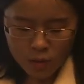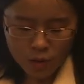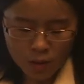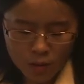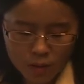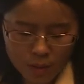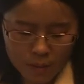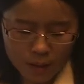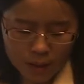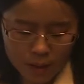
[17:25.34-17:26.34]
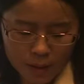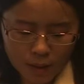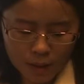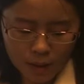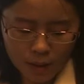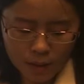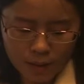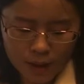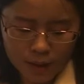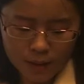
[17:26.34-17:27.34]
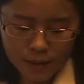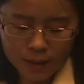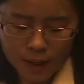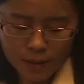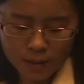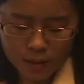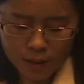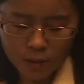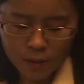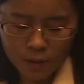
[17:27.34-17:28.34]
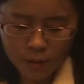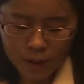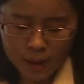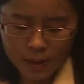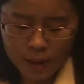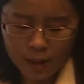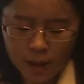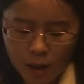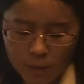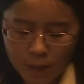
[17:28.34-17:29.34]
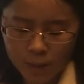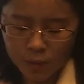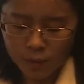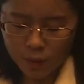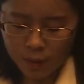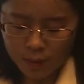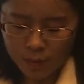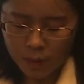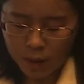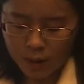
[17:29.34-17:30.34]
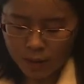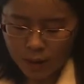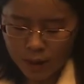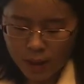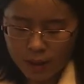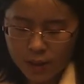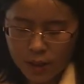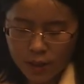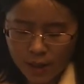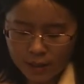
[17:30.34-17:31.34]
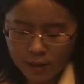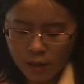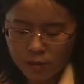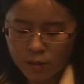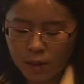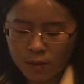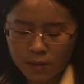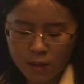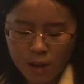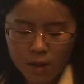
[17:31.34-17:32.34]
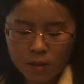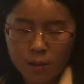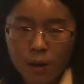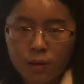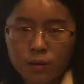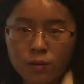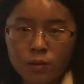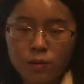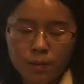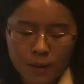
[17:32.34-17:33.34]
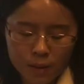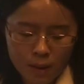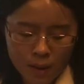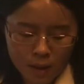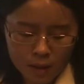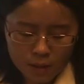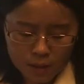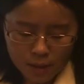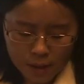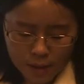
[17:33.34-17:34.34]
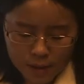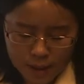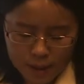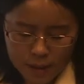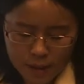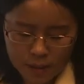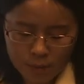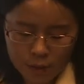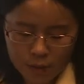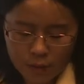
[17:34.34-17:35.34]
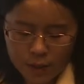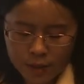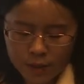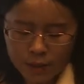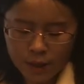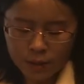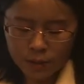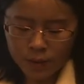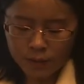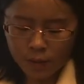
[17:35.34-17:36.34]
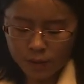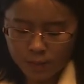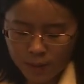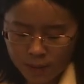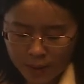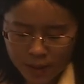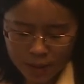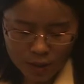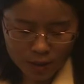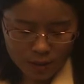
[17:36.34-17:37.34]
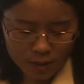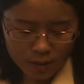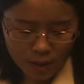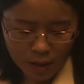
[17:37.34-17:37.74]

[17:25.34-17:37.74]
John should be advised that different ways can help him to quit smoking, such as counseling, support group, consistent motivation, and reinforcement messages.